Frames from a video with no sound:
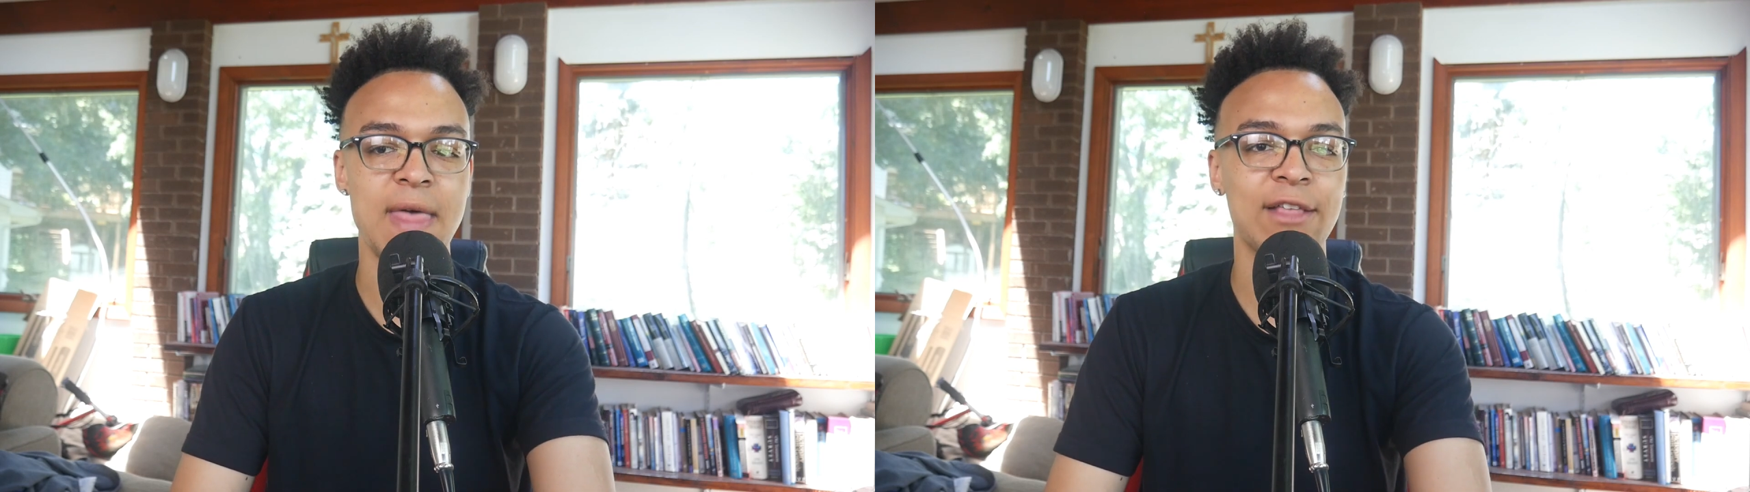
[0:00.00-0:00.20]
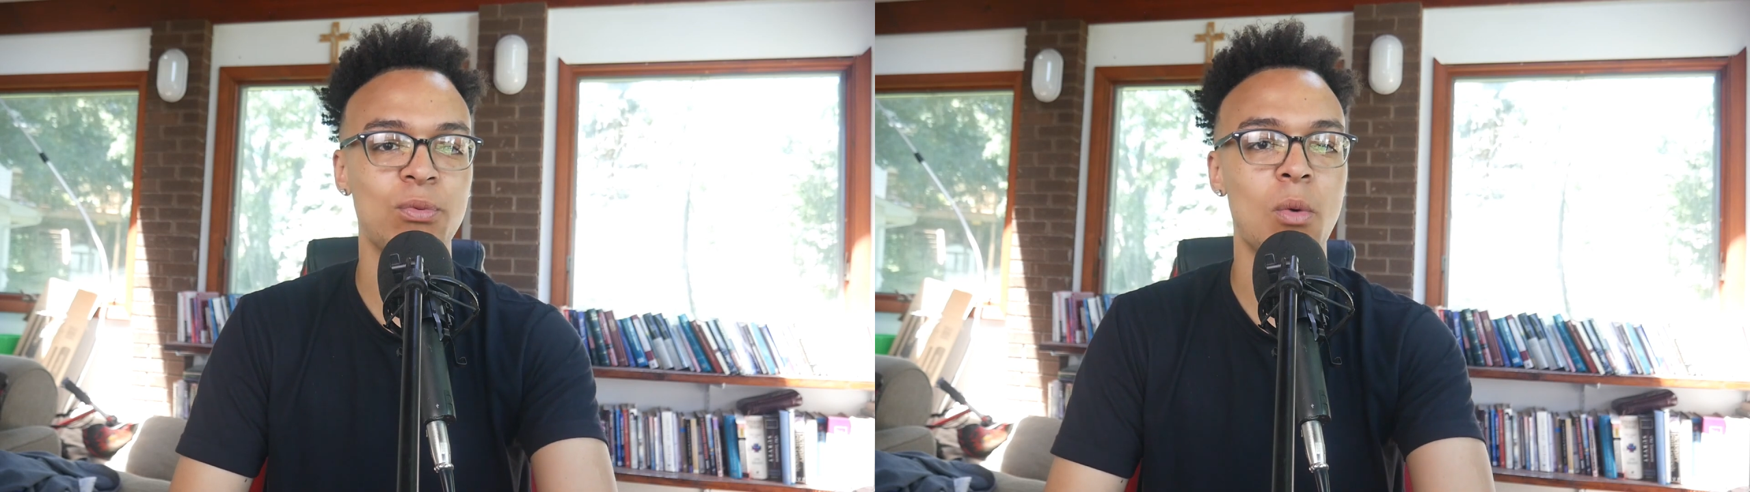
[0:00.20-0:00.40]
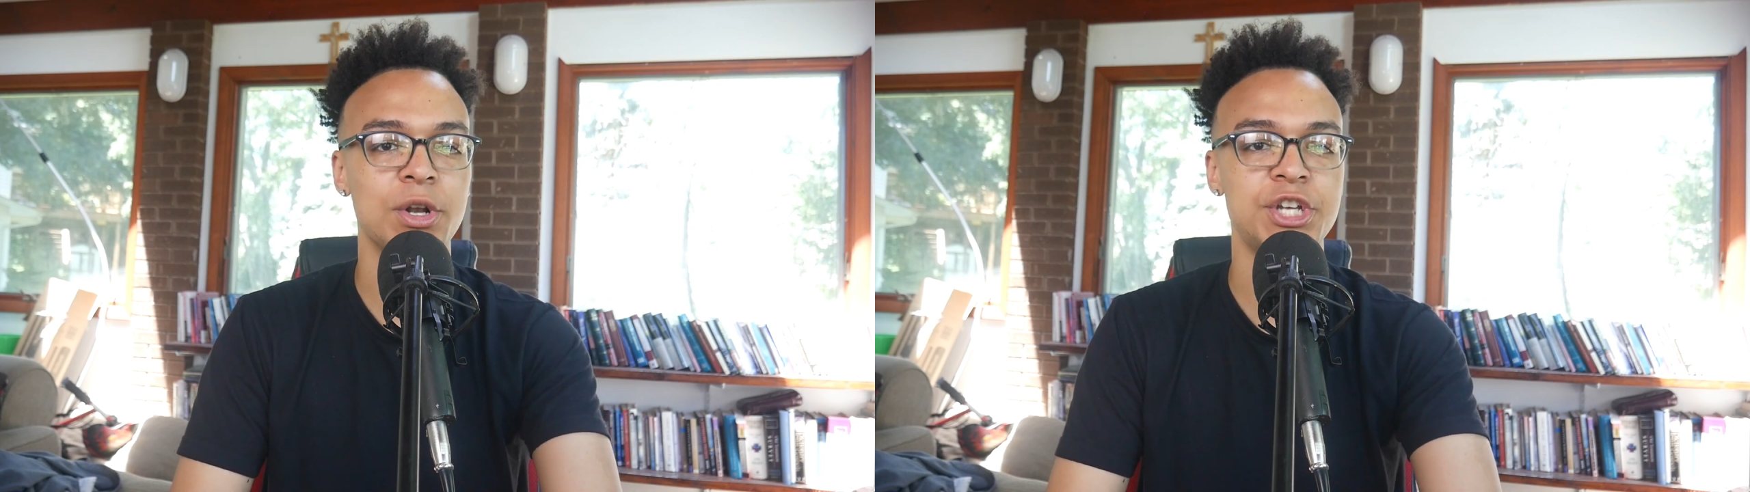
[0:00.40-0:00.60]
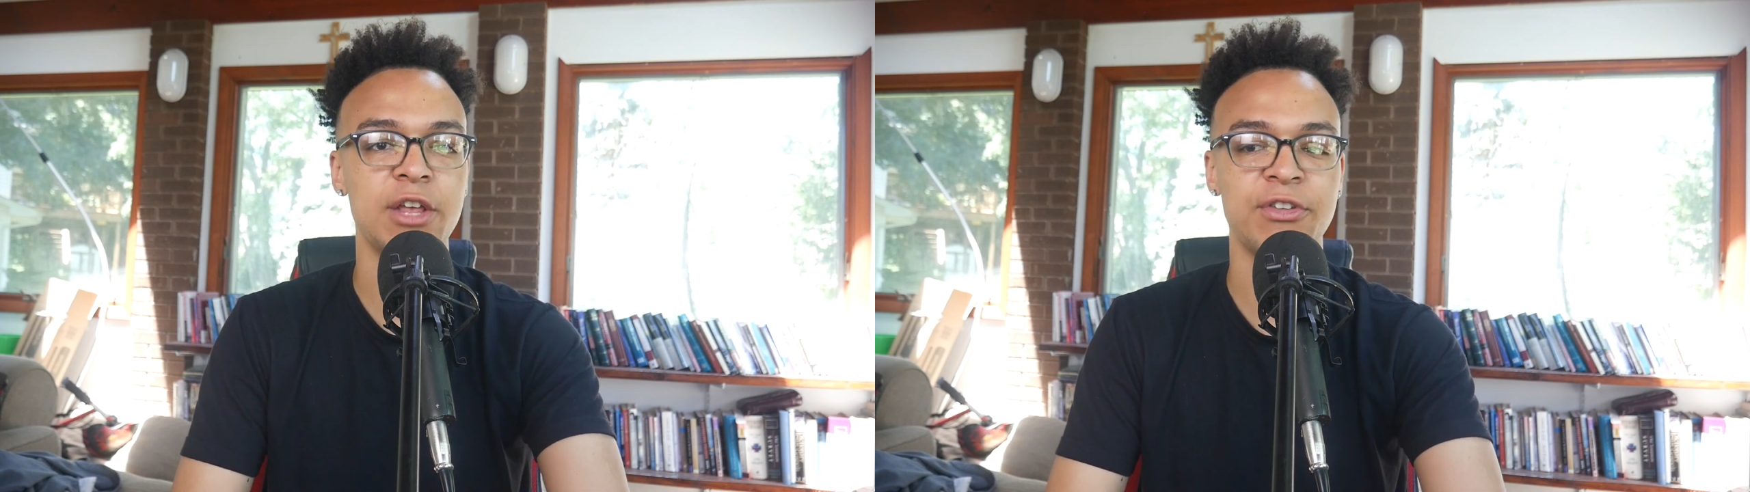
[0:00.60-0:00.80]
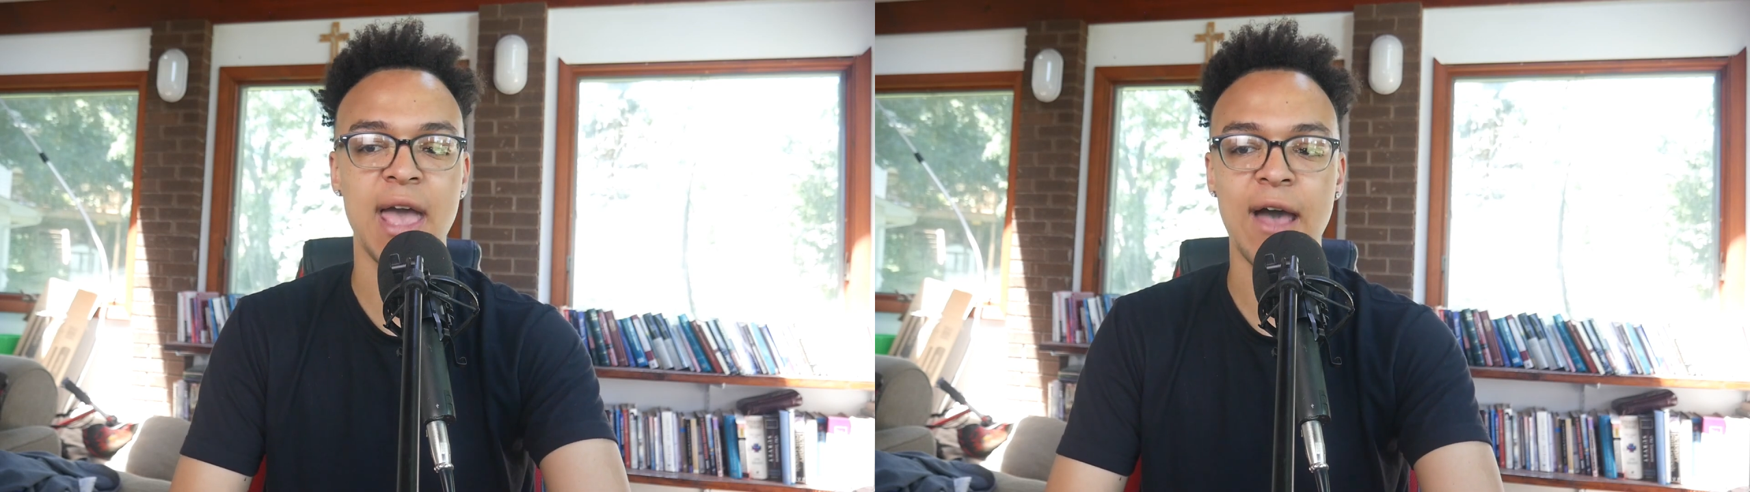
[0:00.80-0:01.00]
That's what we're
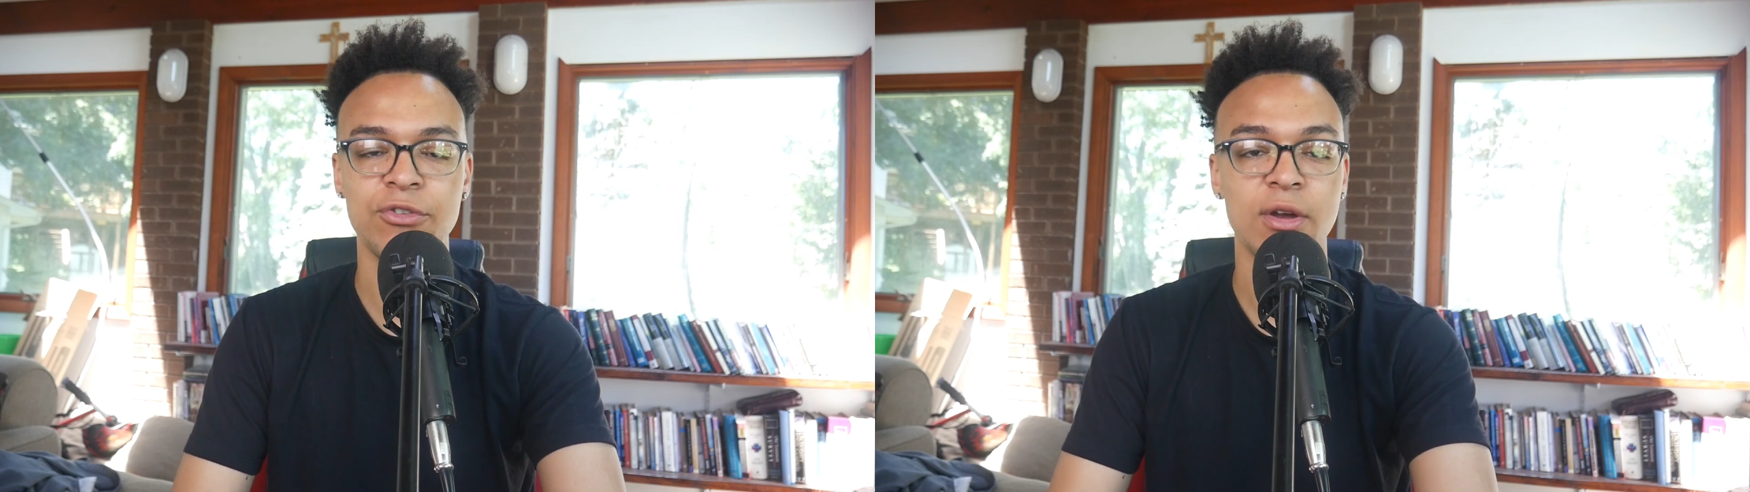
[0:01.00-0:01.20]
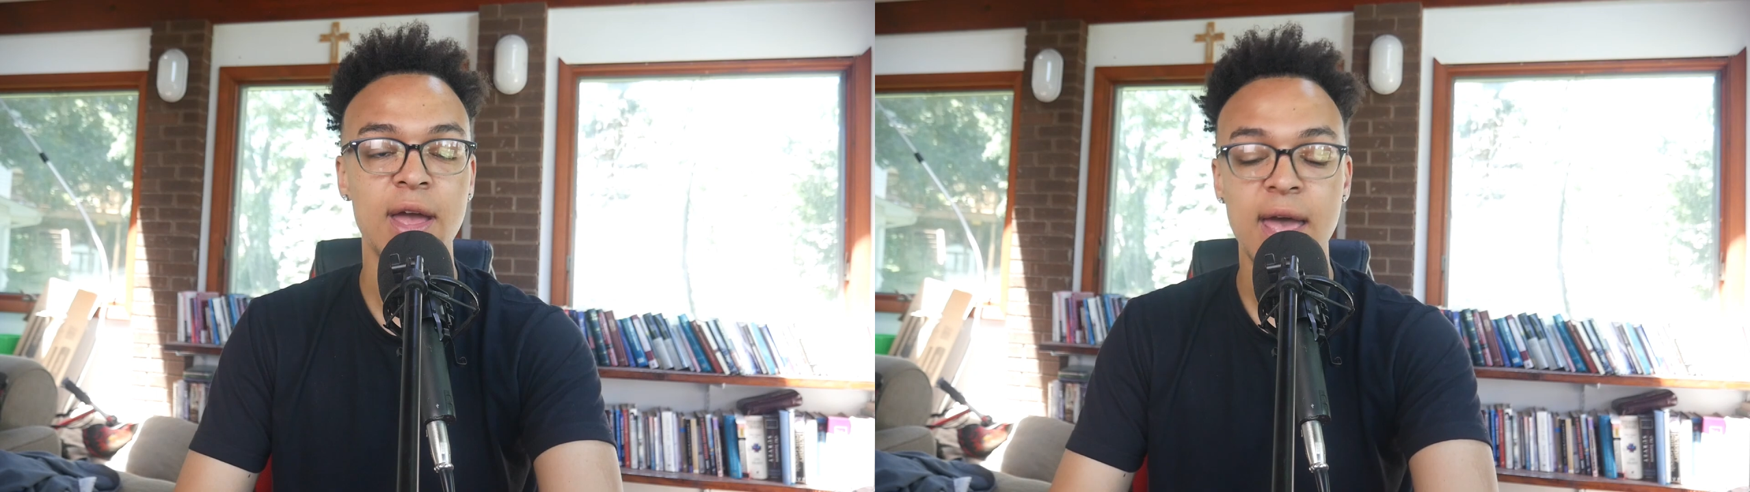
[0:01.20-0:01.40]
chasing after.